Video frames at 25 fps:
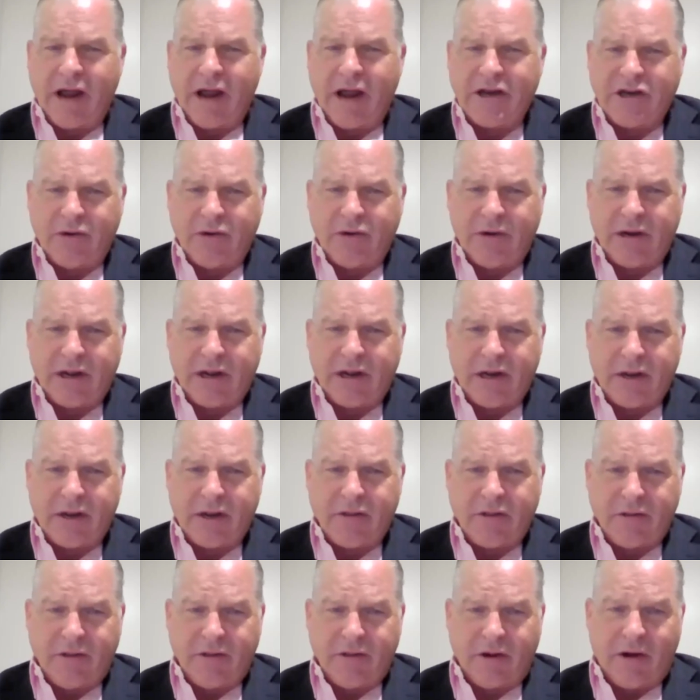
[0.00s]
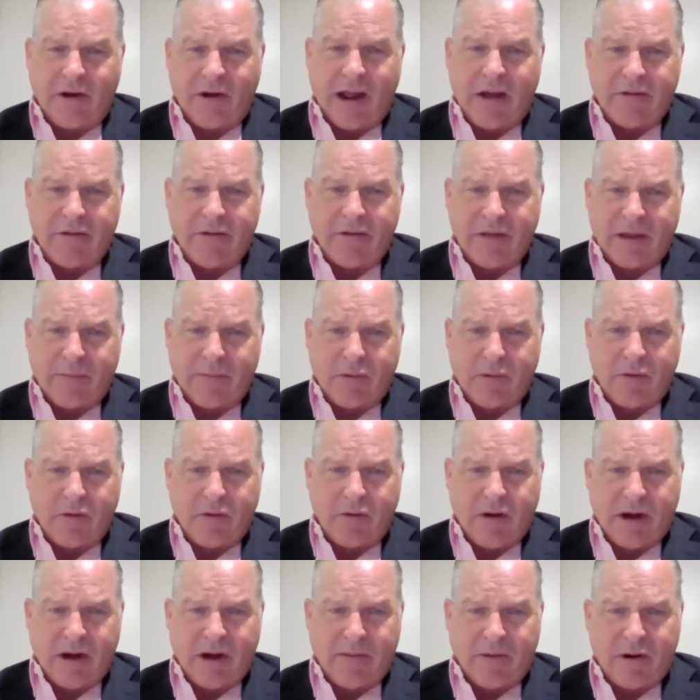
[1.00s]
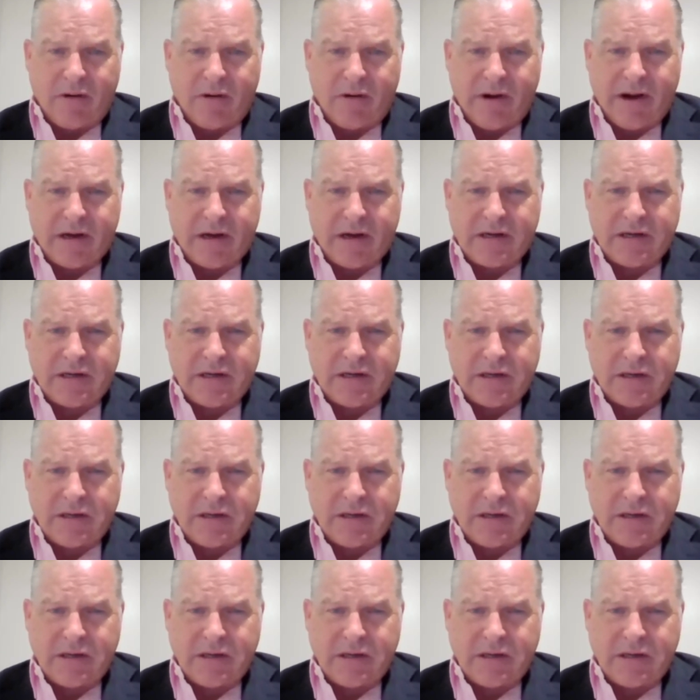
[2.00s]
not doing it. They're out of that program, correct?